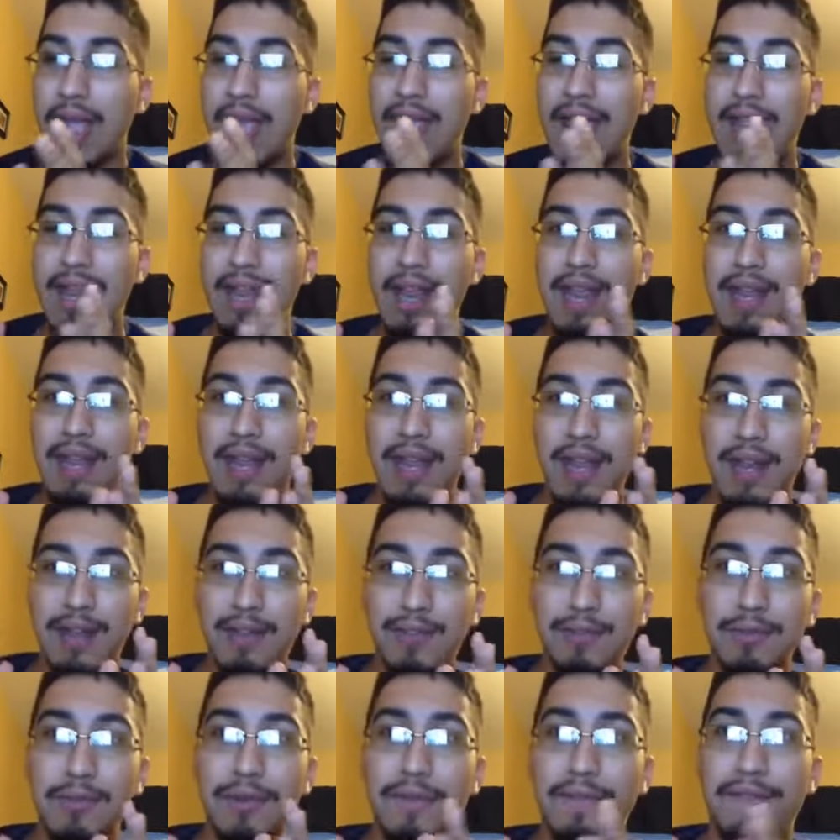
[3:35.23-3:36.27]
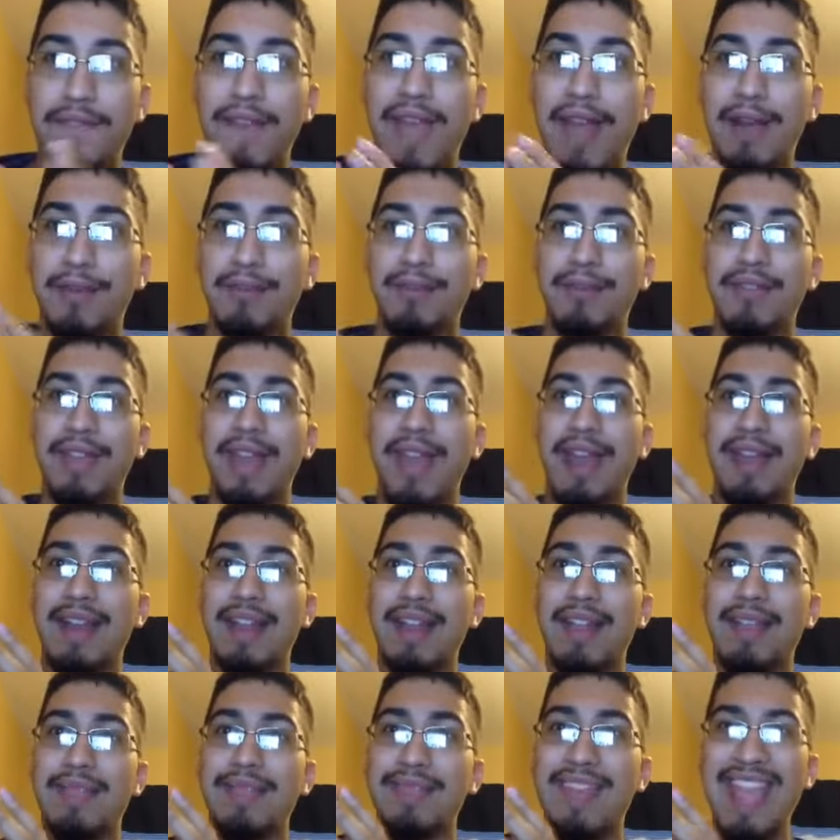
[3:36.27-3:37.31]
in a sort of factor
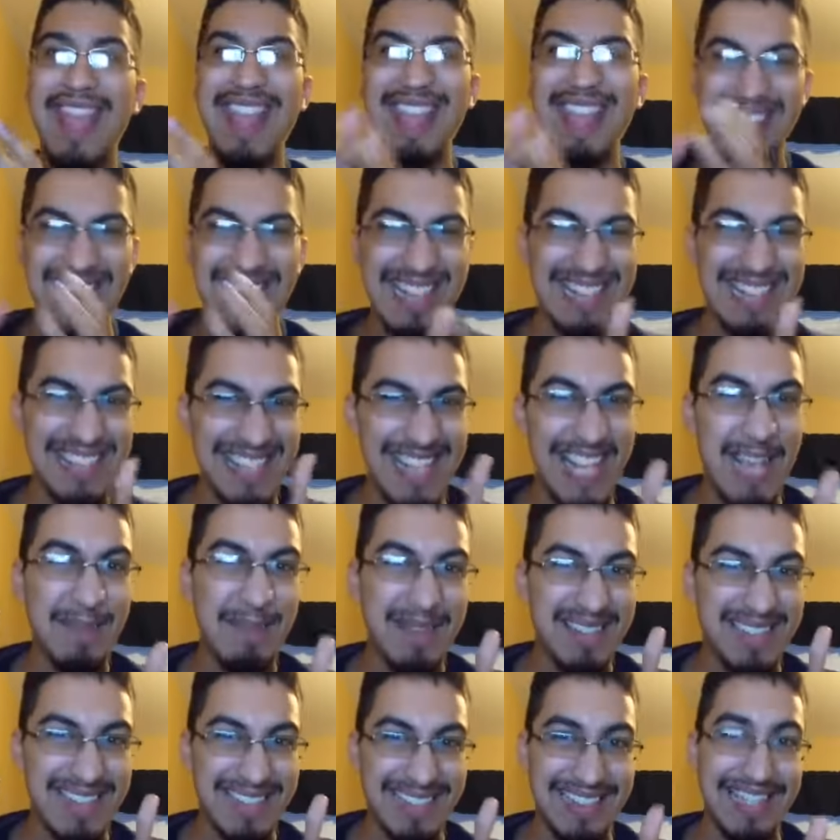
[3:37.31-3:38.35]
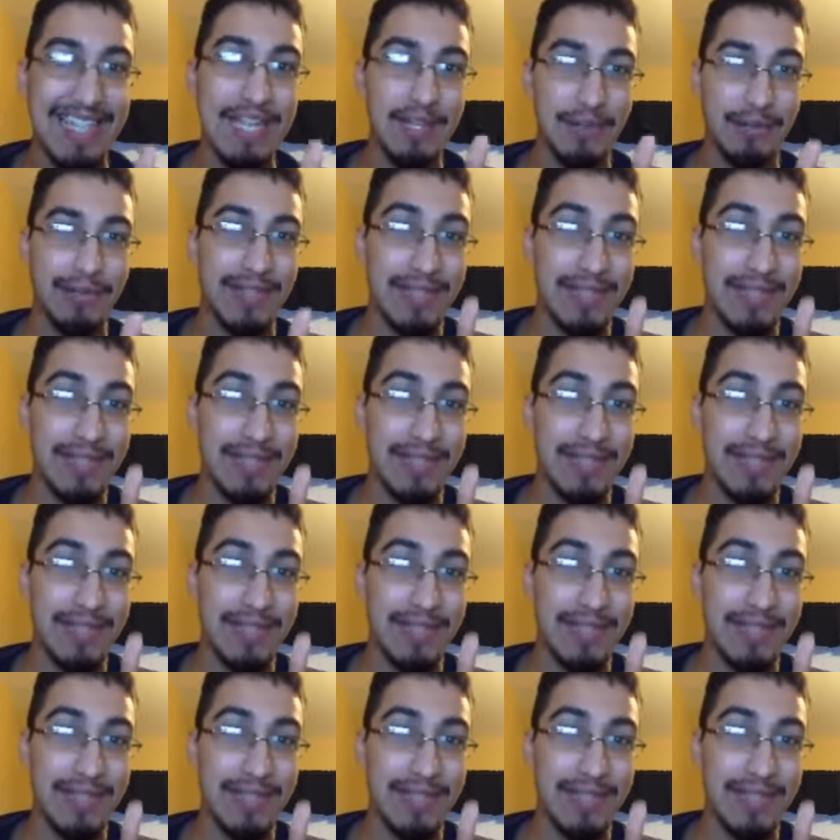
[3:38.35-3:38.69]
that they see him as a leader.